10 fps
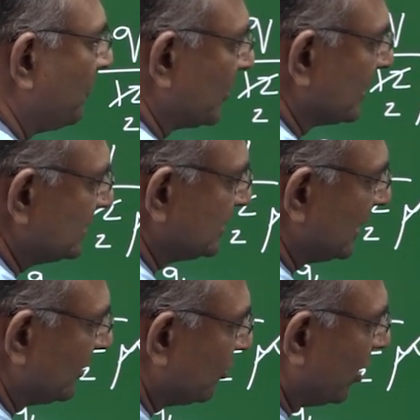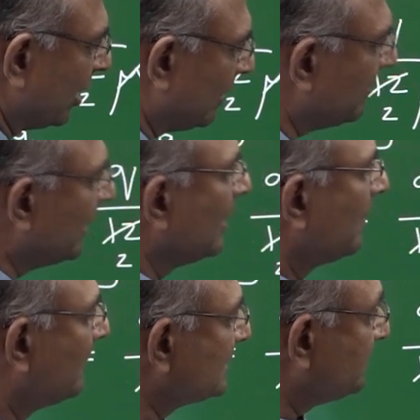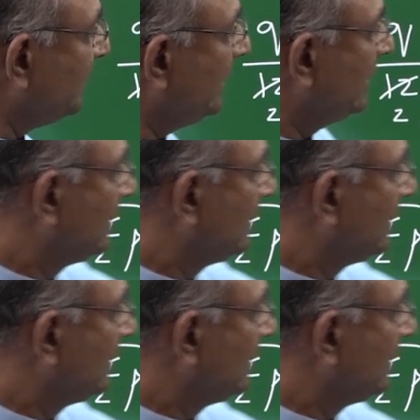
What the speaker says: potential drop, must be